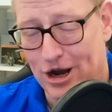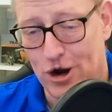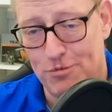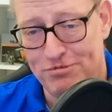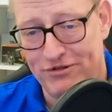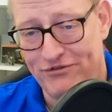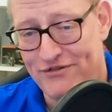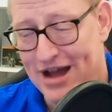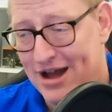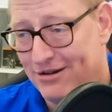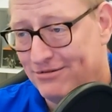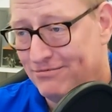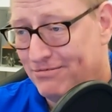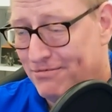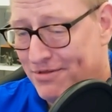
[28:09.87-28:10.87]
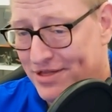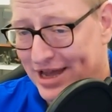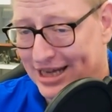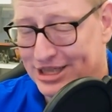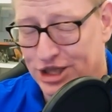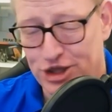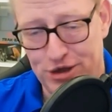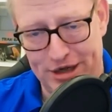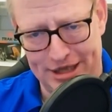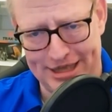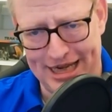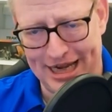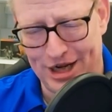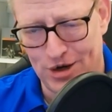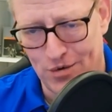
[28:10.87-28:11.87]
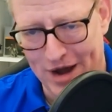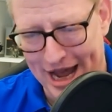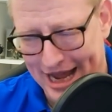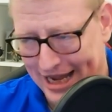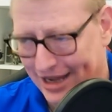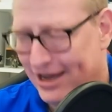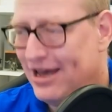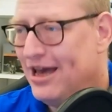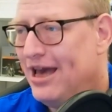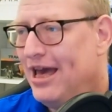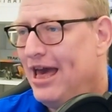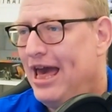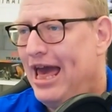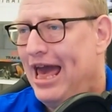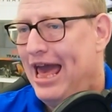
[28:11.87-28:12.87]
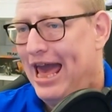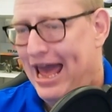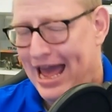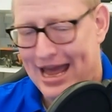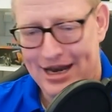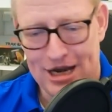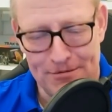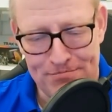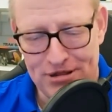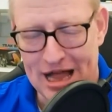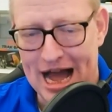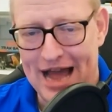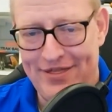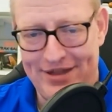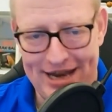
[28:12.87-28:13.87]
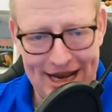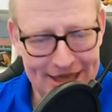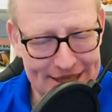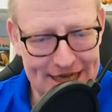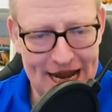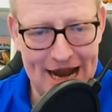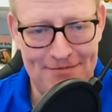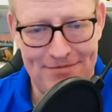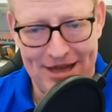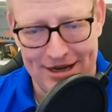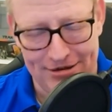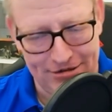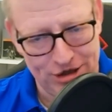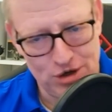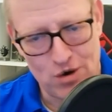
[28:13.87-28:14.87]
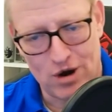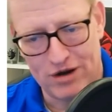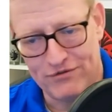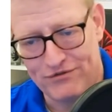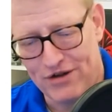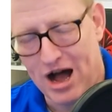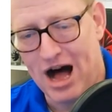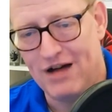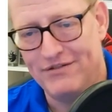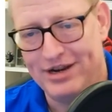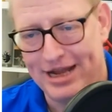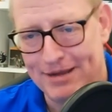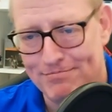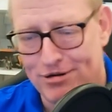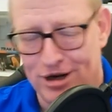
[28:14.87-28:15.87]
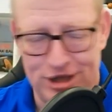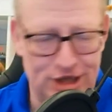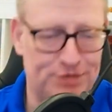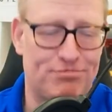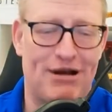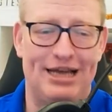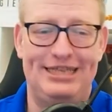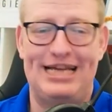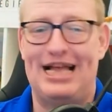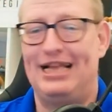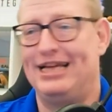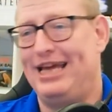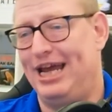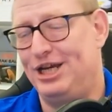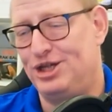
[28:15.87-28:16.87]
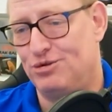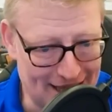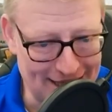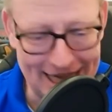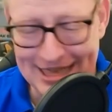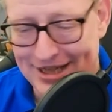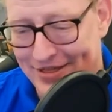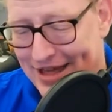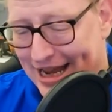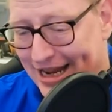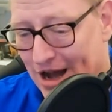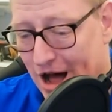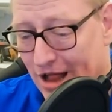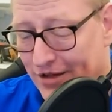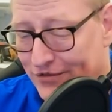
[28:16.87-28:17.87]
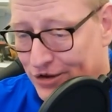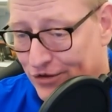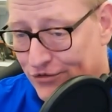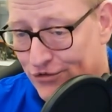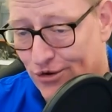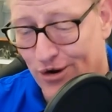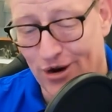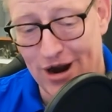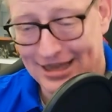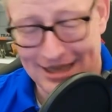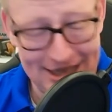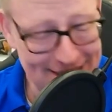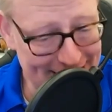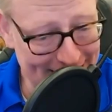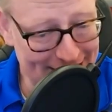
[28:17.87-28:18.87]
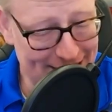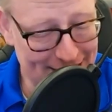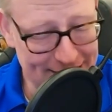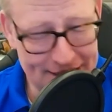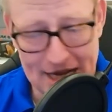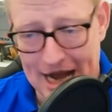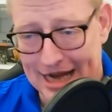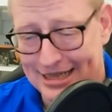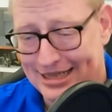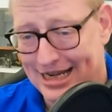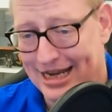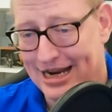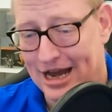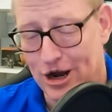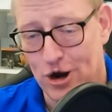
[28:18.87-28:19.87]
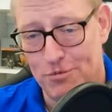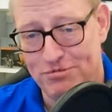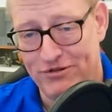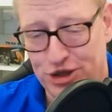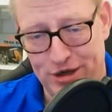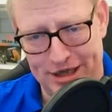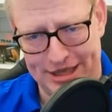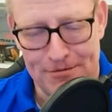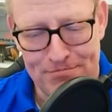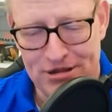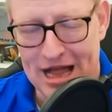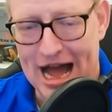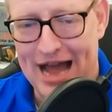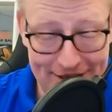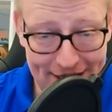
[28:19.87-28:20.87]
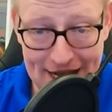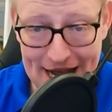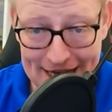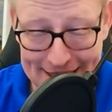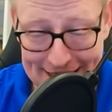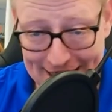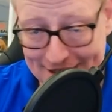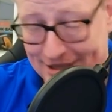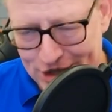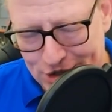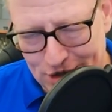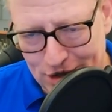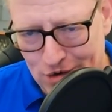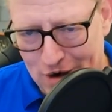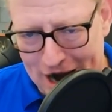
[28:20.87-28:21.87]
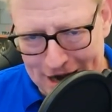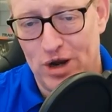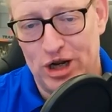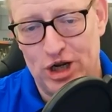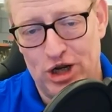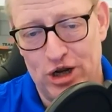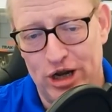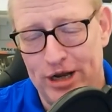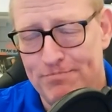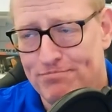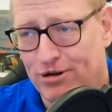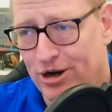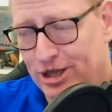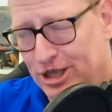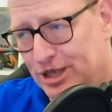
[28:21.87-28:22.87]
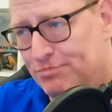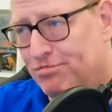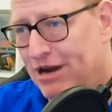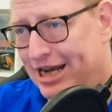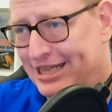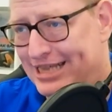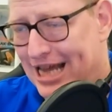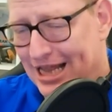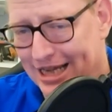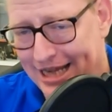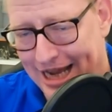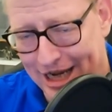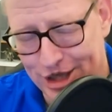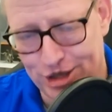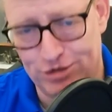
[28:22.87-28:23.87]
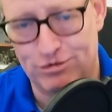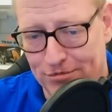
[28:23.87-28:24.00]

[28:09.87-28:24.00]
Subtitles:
hope you found things that you can take away and apply the next time that you are involved in a purchase price allocation. I'd like to thank all of you for listening to this content. I hope you can apply the contents to acquire a good purchase price allocation